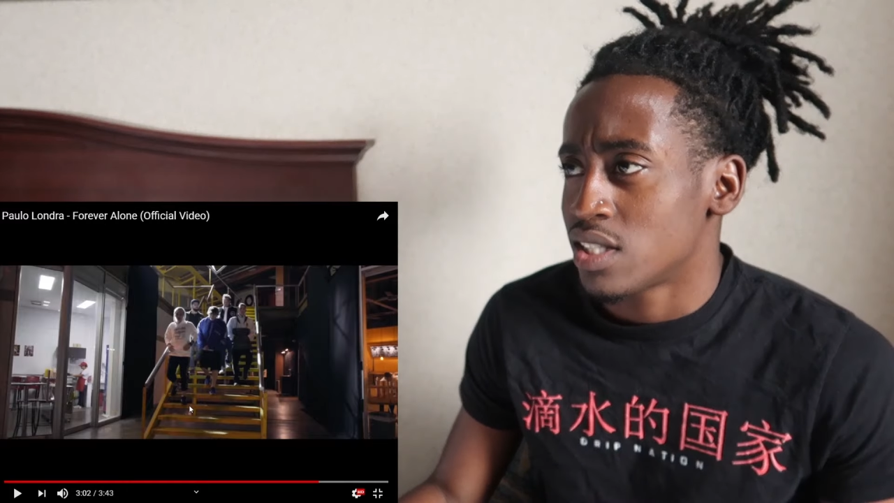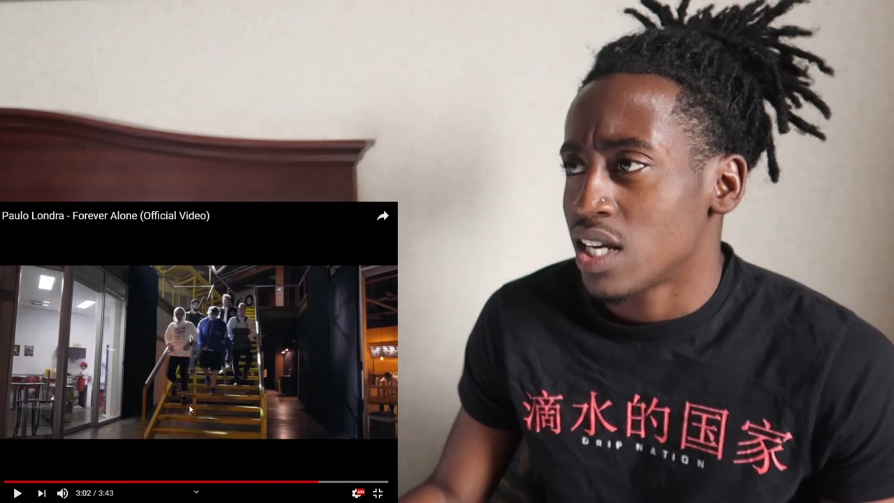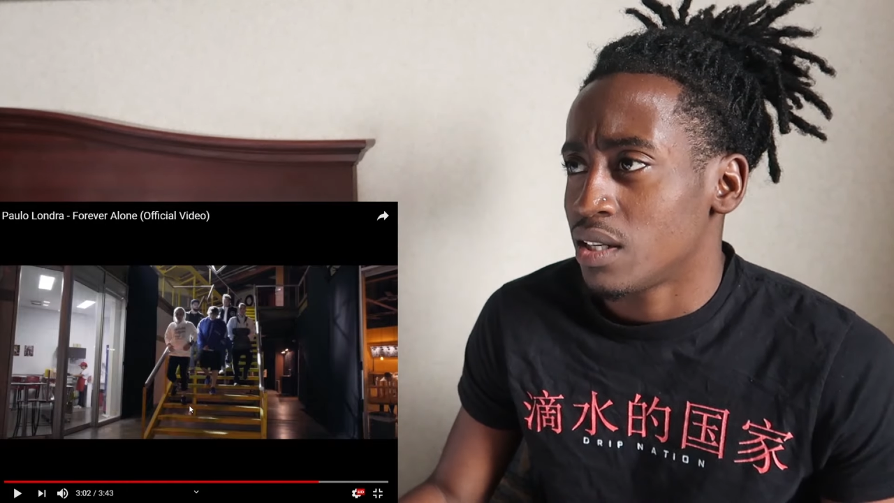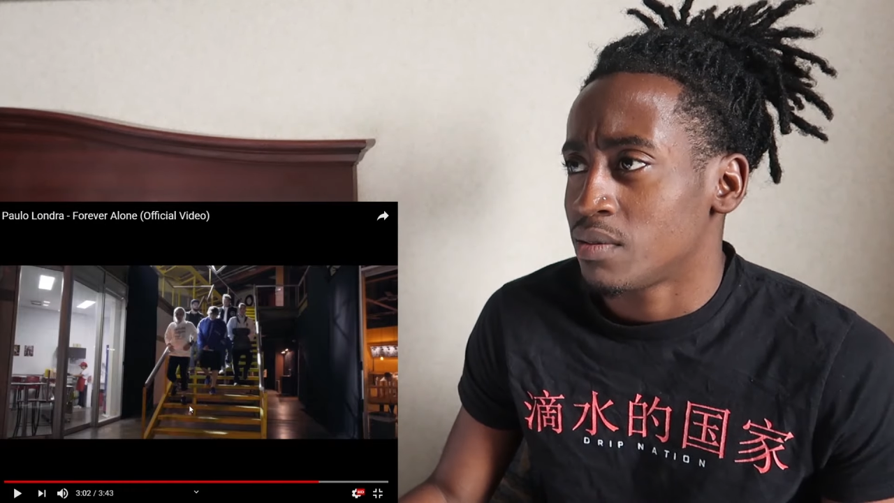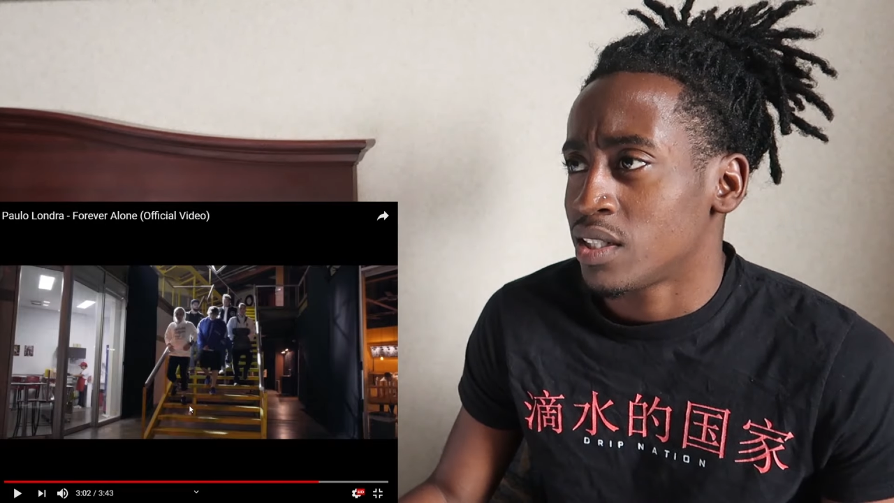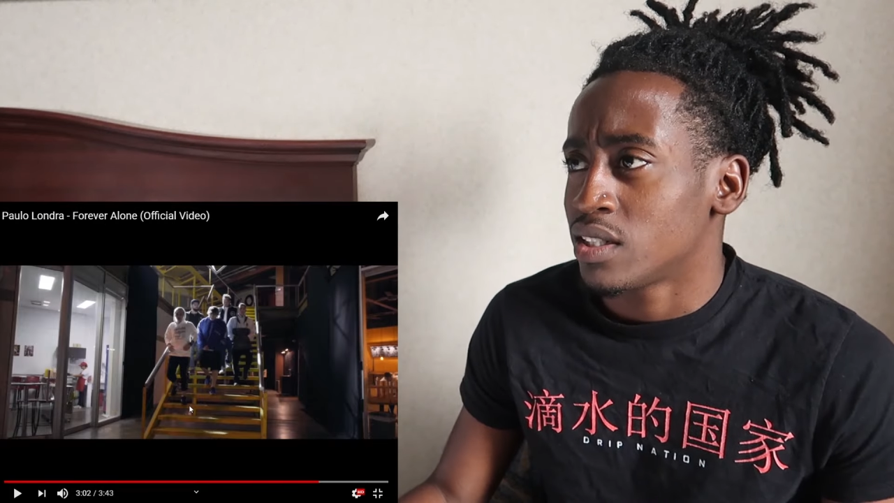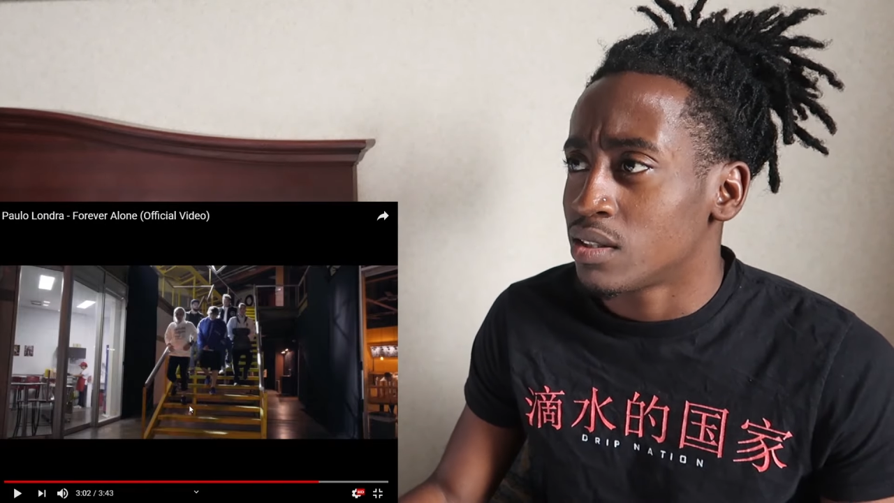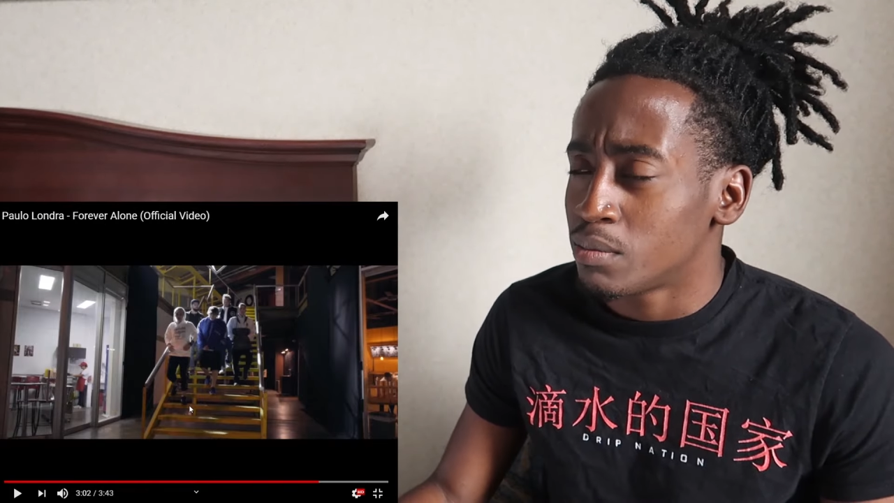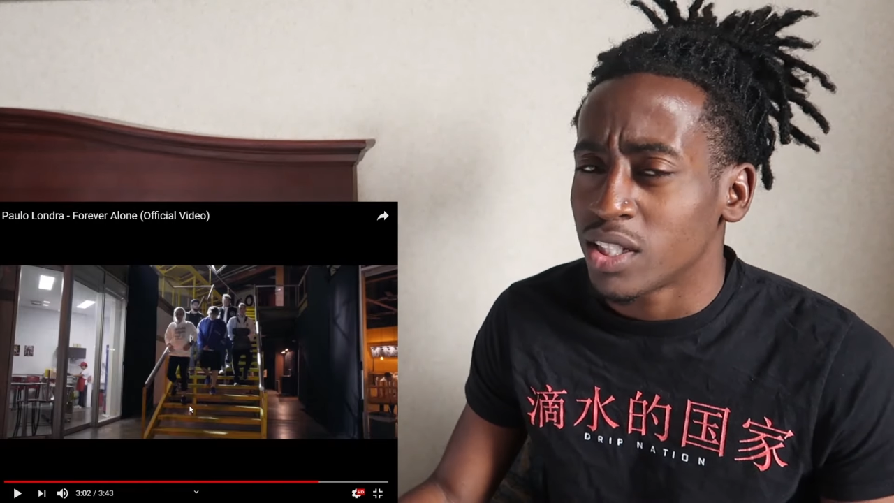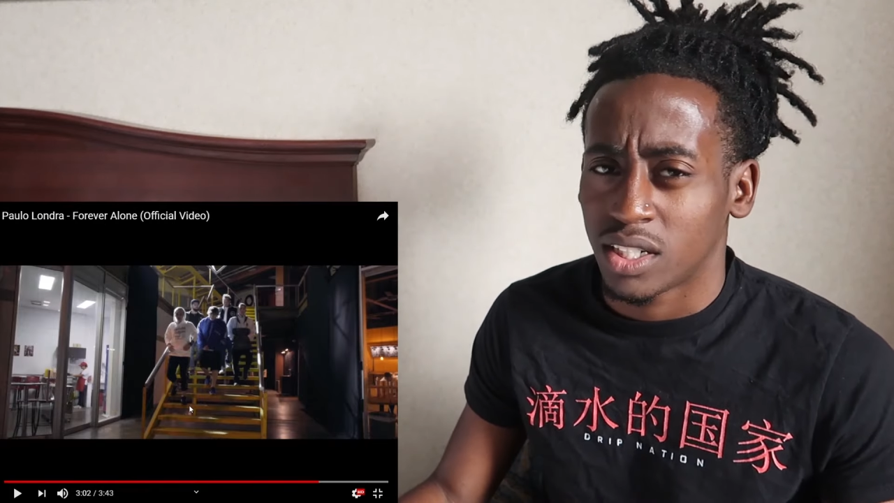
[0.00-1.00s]
type
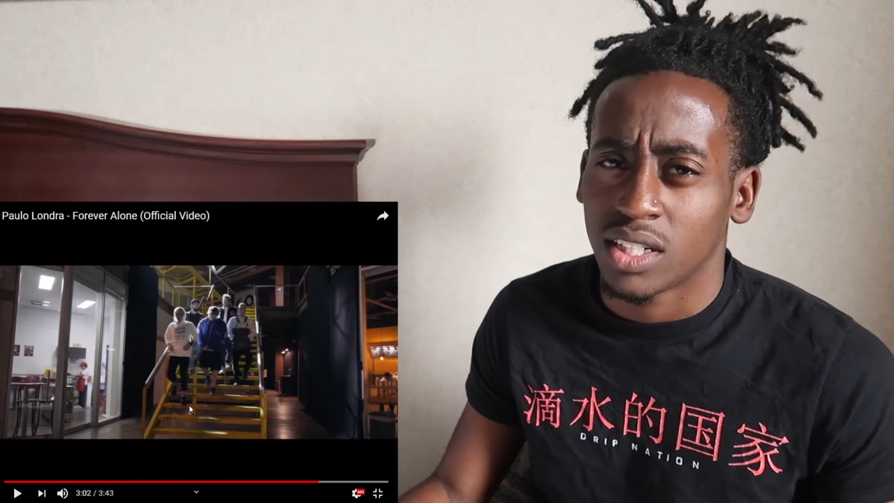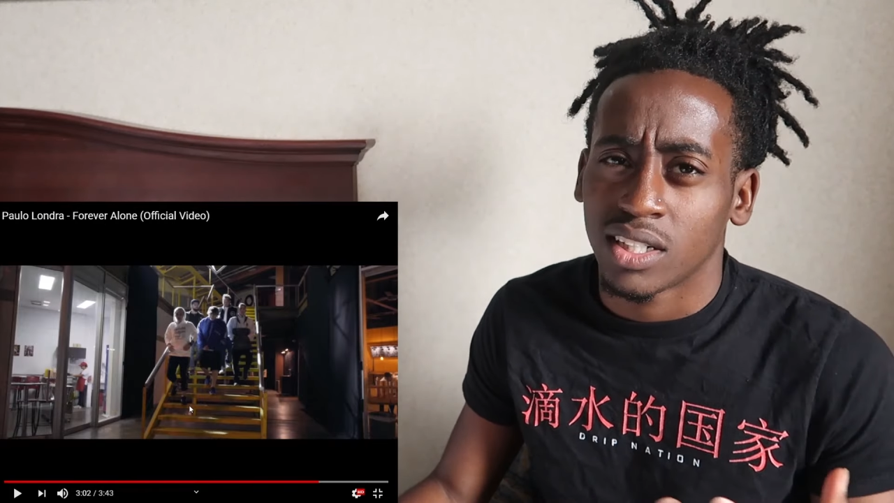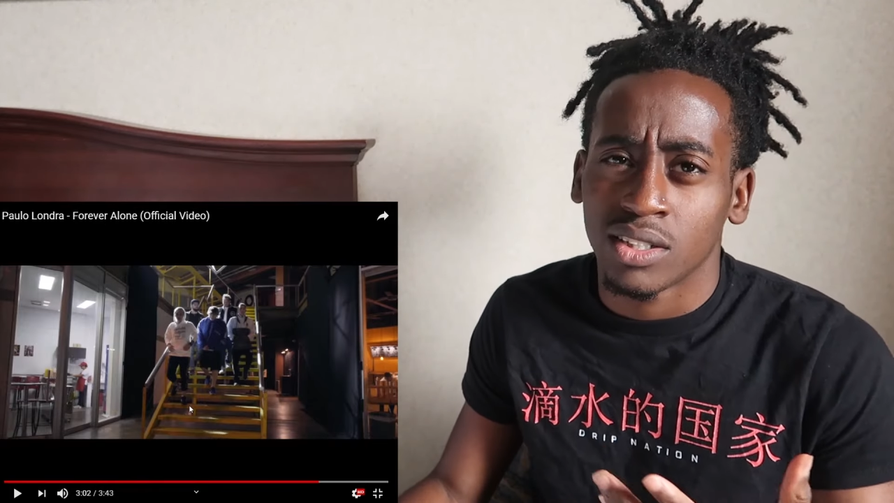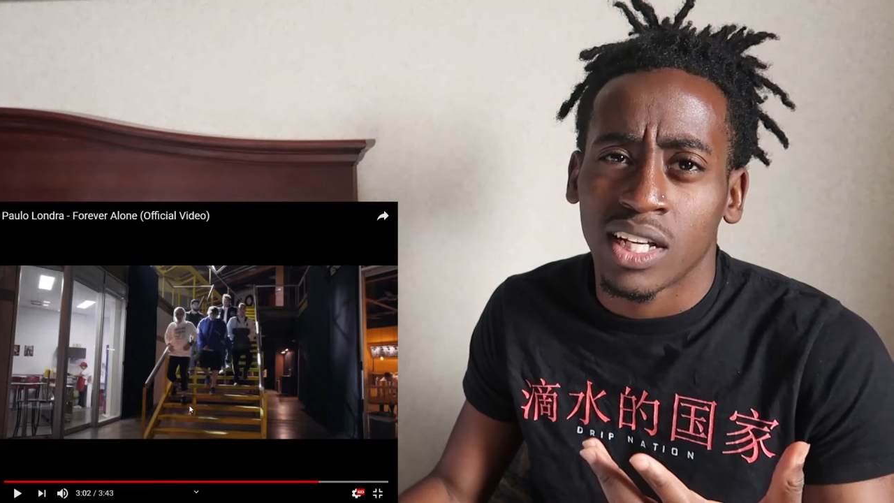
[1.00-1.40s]
deal, but you